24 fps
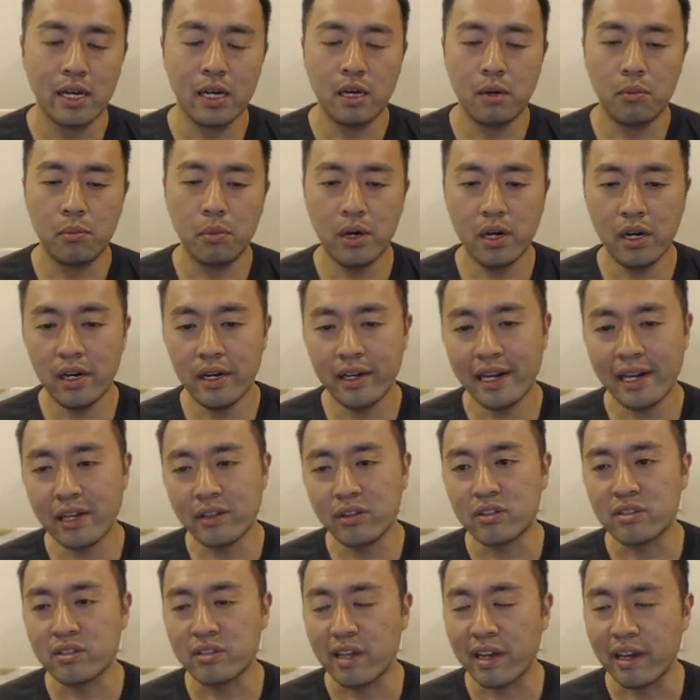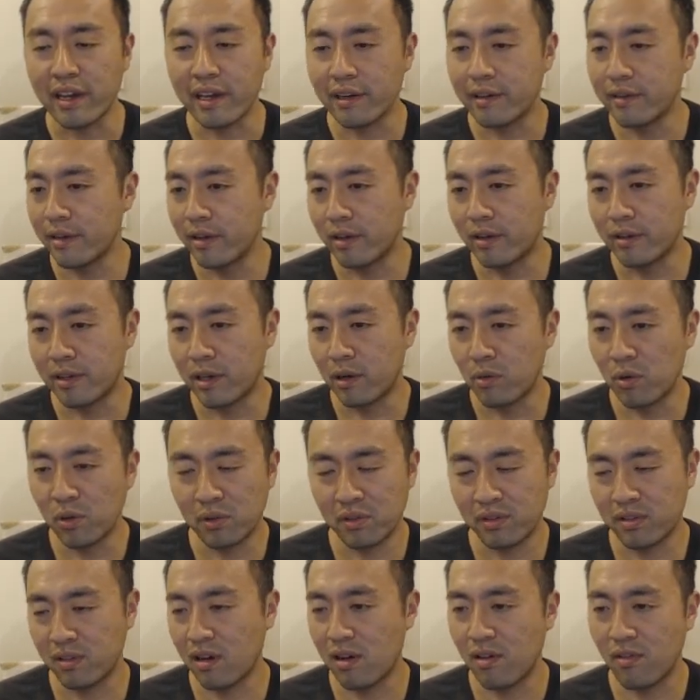But I understand, they wrote the
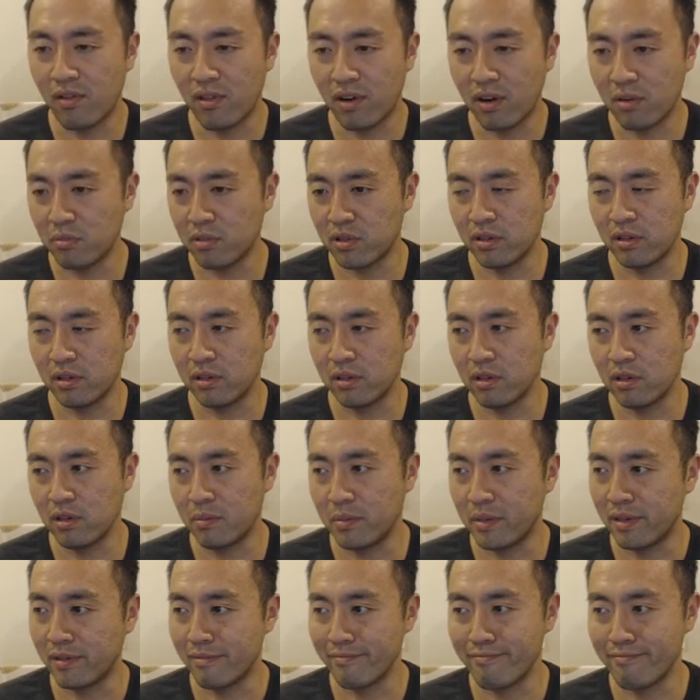software. I'm sure. I mean,